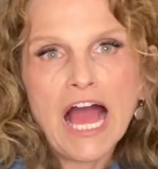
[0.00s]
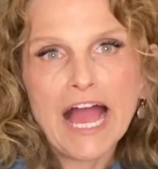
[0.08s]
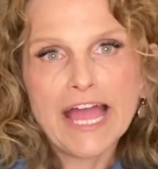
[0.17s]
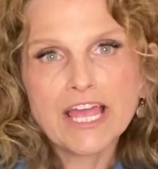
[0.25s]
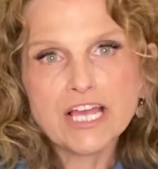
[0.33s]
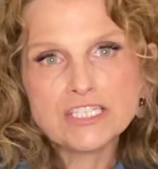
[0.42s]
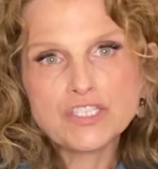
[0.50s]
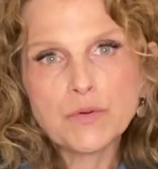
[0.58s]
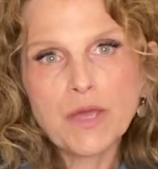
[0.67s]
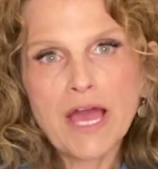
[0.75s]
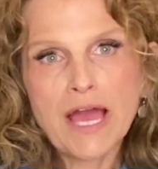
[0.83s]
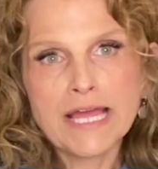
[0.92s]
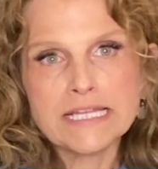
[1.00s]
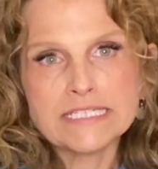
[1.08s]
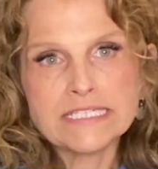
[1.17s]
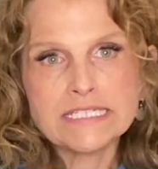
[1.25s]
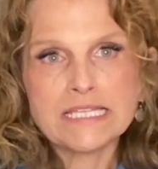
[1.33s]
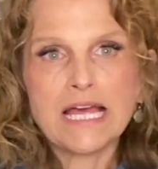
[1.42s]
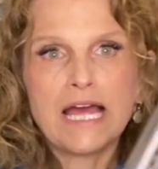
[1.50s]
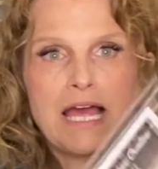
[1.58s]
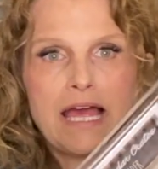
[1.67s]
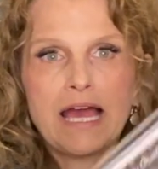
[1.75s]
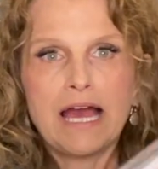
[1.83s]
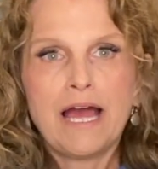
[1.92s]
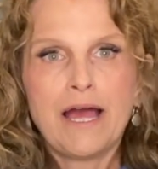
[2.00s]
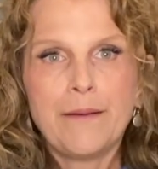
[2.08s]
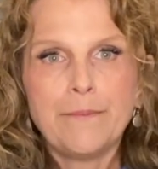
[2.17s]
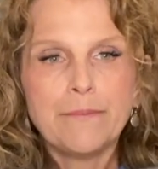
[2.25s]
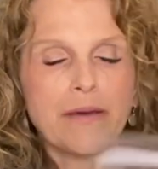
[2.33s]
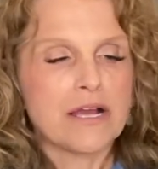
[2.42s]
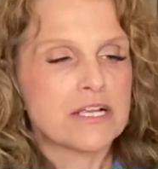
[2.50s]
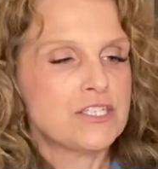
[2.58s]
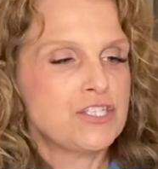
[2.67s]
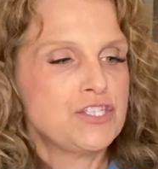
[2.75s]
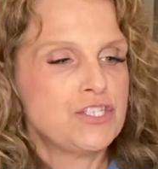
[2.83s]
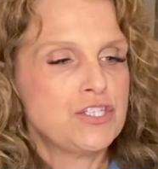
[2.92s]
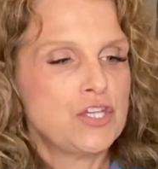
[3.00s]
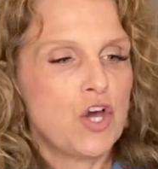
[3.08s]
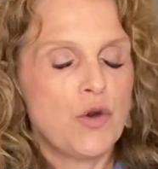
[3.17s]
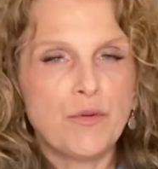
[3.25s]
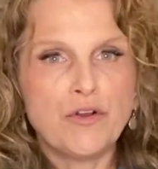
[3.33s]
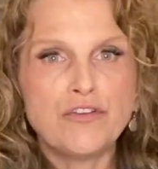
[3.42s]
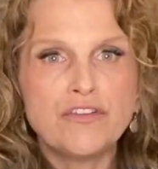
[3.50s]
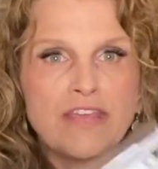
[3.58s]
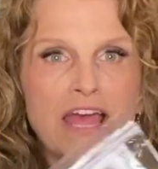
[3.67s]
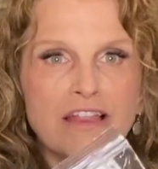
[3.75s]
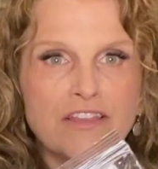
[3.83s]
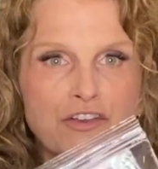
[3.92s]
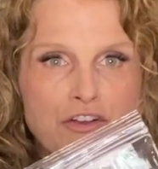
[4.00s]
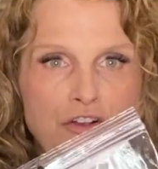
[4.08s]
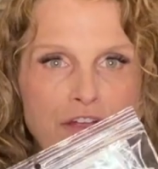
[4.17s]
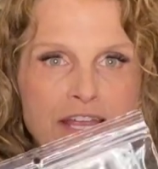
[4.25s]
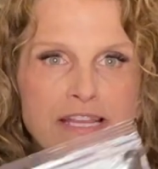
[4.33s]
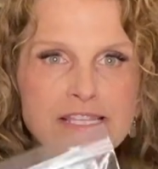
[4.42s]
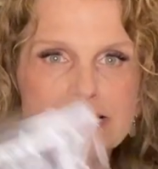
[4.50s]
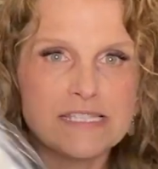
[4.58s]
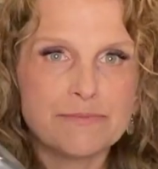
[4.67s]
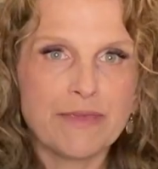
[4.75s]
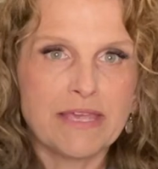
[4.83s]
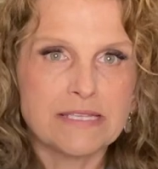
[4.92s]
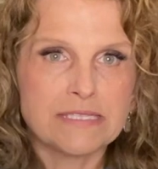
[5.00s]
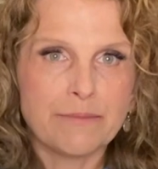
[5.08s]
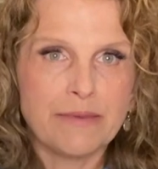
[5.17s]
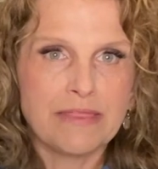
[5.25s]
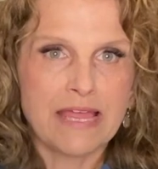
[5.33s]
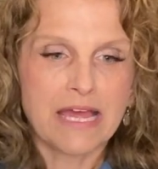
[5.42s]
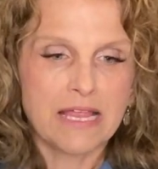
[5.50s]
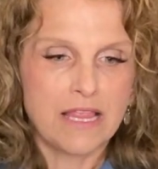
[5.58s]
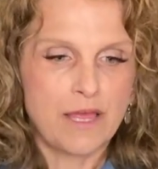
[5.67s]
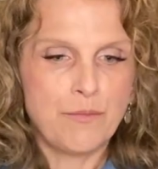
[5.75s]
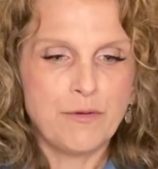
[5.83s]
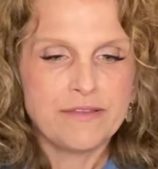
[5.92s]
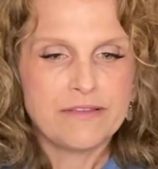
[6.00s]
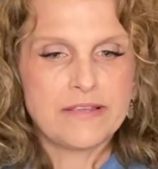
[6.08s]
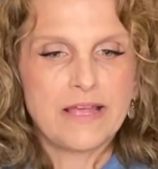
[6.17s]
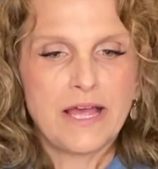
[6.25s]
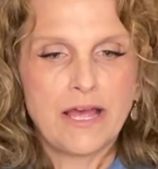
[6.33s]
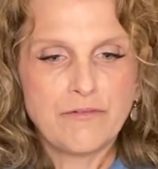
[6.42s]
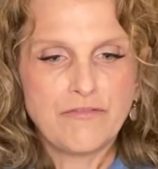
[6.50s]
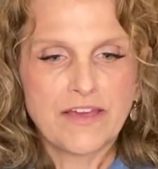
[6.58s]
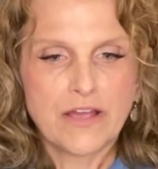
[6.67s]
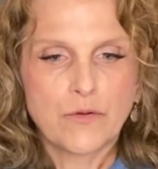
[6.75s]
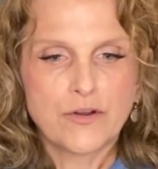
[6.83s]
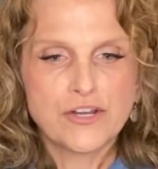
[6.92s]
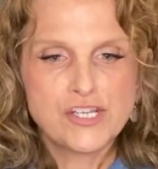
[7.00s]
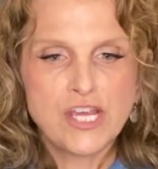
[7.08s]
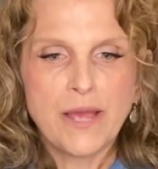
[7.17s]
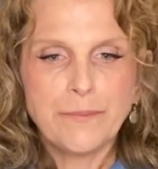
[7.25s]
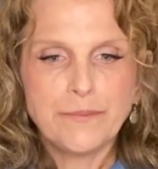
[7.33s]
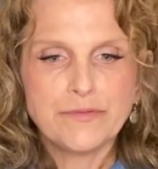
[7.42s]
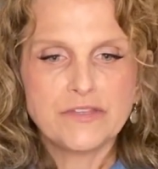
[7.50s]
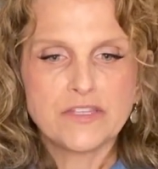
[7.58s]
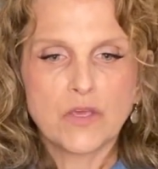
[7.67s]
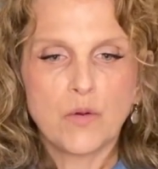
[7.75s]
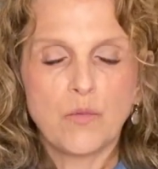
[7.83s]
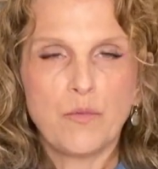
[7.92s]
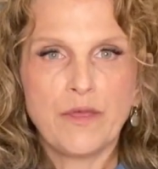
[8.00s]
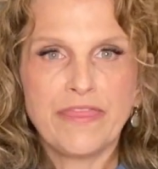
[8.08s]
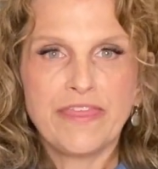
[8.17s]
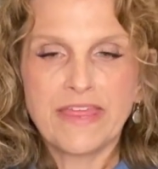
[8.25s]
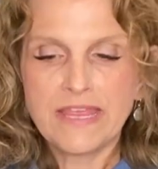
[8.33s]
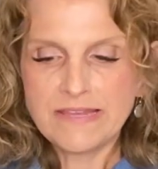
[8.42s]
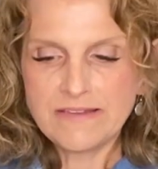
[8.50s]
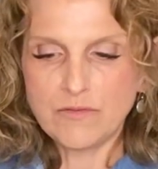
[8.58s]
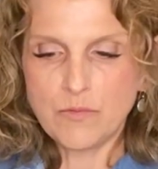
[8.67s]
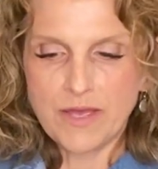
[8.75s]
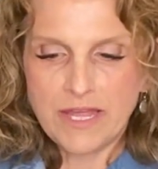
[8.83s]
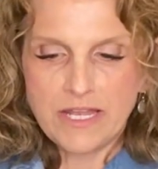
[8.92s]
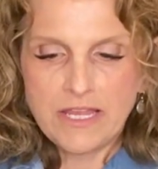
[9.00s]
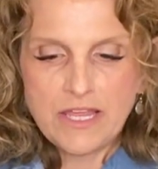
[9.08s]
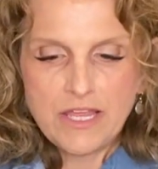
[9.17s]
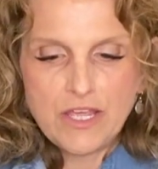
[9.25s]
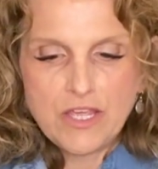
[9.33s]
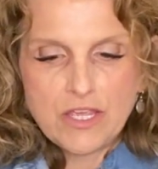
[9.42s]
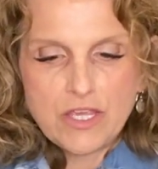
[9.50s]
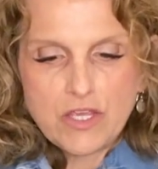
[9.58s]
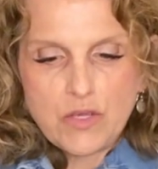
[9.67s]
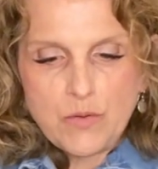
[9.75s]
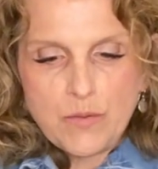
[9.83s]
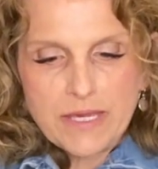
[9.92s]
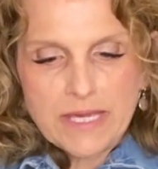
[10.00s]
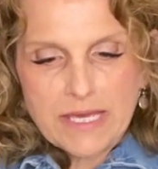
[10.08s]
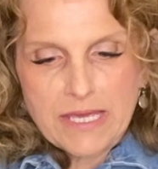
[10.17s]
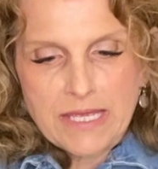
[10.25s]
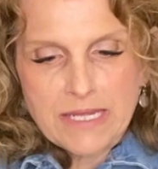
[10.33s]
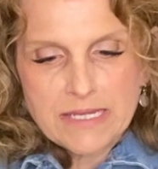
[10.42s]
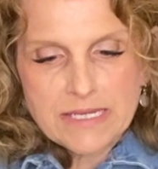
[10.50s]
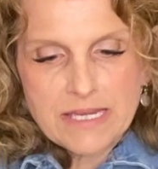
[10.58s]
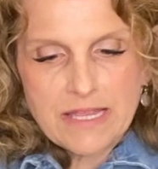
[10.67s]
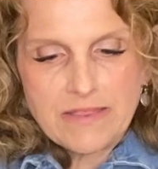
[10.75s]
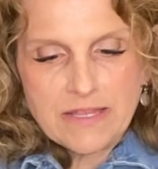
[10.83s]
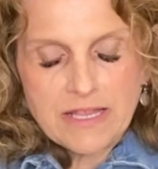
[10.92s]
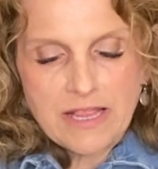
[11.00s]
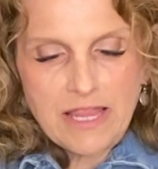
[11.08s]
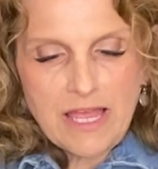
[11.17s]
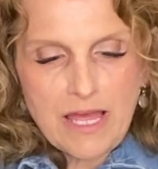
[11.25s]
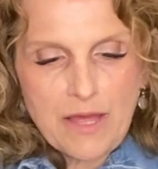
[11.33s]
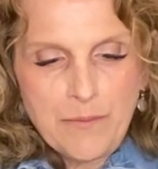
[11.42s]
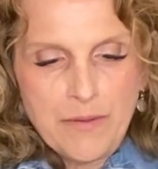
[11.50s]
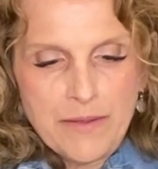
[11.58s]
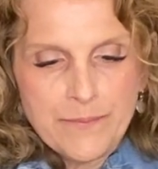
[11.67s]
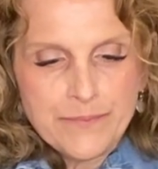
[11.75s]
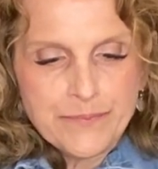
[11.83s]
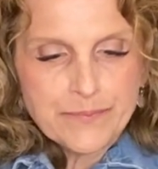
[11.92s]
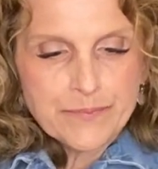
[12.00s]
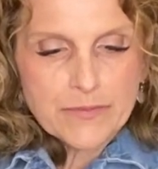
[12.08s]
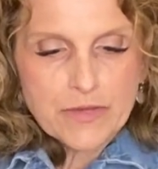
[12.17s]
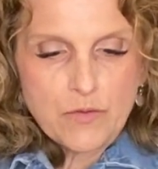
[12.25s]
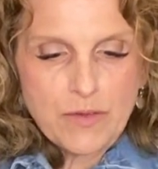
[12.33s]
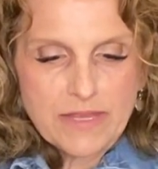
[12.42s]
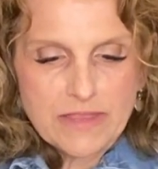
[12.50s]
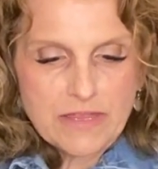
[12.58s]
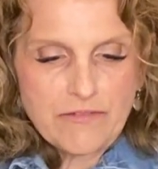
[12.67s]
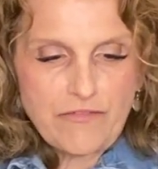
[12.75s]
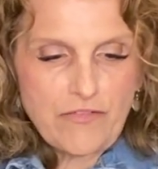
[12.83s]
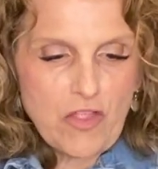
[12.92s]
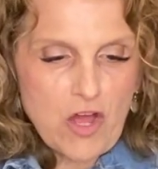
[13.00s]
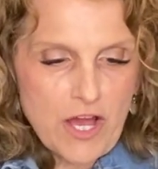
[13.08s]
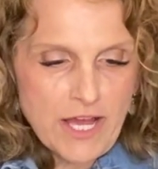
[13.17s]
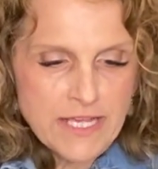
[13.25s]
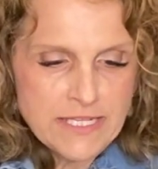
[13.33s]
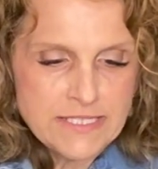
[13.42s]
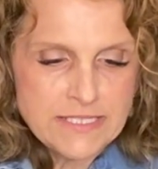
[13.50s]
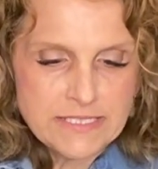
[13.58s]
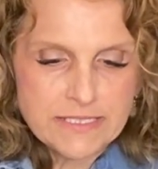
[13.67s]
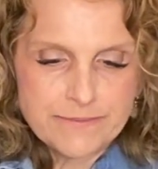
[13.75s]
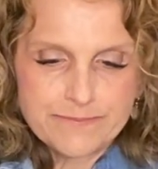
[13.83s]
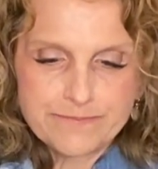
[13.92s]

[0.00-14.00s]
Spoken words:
I also got October's calendar crates because I'm in that club with Fatquarter Shop. So with this one, you get, in the club, you get the floss,